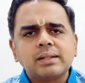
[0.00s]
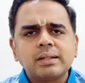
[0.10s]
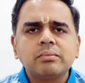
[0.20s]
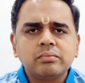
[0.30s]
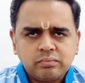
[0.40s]

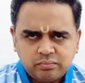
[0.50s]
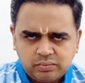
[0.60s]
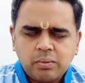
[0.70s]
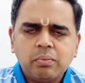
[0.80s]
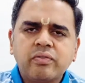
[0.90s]
Rahasyam
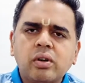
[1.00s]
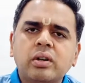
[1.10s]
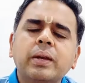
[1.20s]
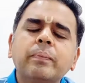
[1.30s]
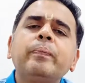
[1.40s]
number
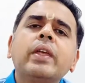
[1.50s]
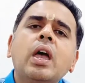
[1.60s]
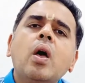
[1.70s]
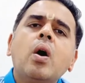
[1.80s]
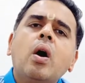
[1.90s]
40
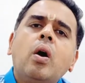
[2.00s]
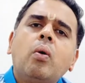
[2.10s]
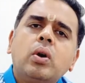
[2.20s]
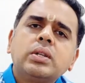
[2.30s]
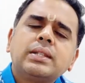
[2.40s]

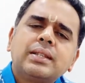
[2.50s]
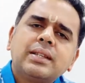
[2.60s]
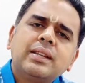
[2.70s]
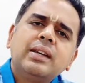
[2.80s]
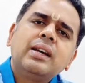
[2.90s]
was,
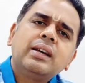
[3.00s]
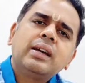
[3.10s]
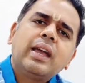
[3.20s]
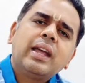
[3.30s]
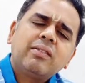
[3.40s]

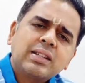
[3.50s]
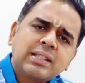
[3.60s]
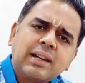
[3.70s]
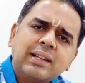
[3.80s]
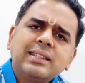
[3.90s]
in our
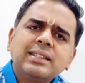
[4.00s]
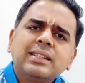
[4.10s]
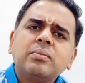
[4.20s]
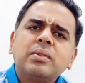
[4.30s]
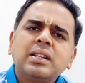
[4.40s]
Sanatana
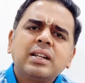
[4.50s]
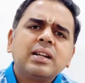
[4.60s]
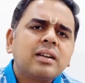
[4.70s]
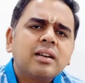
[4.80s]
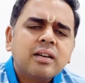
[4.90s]
Dharma there
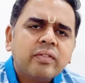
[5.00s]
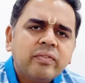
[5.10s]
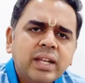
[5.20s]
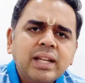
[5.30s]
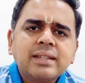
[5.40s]
are
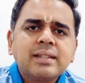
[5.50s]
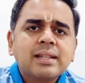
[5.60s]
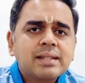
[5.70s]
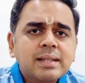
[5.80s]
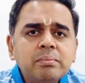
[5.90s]
various
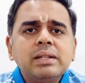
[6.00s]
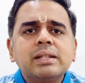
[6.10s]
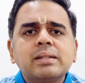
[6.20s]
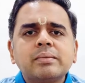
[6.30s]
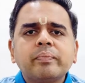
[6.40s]

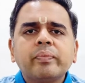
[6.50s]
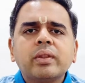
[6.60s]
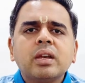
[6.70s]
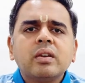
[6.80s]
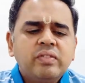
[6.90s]
symbols
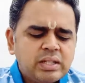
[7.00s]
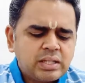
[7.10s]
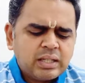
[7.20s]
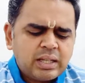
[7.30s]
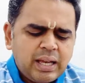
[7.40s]
which
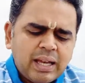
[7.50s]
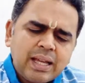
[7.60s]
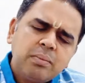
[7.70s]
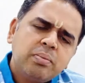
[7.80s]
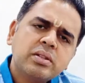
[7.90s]

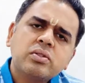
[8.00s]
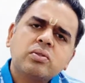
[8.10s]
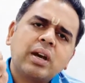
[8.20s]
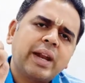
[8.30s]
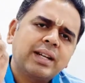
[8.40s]
help us to
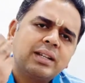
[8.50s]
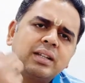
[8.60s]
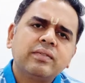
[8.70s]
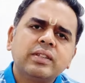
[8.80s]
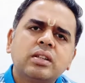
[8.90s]
connect
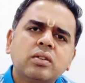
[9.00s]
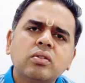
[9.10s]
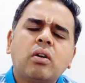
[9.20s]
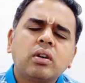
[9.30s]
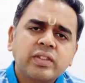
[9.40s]
with
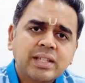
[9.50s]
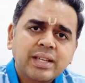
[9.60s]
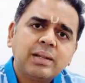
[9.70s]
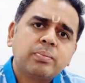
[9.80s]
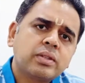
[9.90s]
God, which
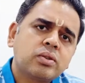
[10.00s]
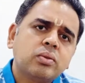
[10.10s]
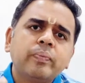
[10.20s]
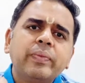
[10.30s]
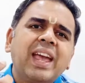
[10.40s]
help us to
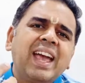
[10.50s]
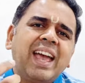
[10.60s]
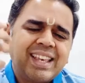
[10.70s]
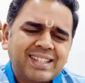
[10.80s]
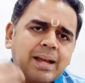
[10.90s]

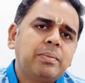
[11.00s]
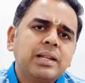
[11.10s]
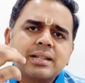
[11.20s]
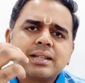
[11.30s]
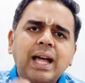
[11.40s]

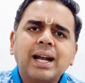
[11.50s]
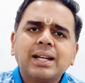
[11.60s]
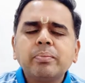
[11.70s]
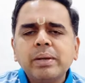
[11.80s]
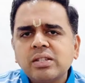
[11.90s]
establish
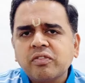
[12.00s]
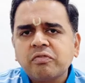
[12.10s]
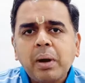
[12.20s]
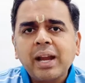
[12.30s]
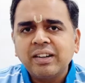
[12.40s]
that peace of
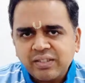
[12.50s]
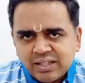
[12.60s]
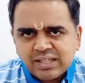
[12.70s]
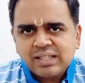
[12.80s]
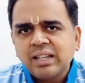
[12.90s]
mind
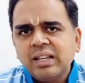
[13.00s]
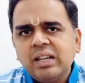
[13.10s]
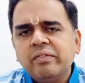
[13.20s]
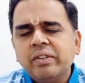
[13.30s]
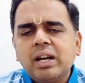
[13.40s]
which
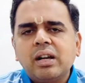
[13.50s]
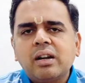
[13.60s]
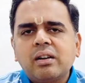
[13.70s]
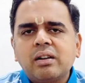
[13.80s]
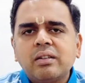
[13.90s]
we
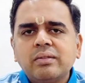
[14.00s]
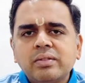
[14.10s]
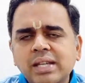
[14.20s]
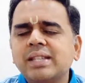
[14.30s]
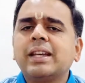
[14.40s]
are
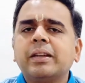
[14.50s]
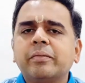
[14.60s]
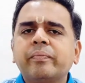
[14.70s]
chasing,